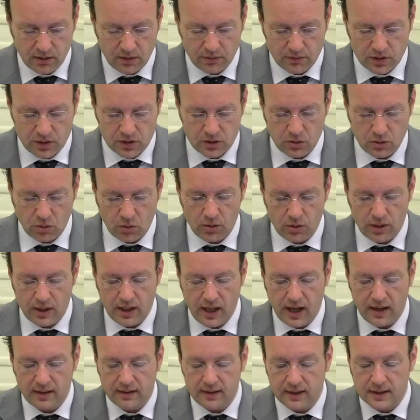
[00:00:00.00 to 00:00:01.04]
of the story
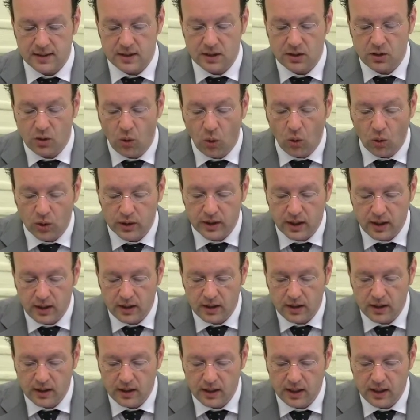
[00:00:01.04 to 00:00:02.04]
are thus in order,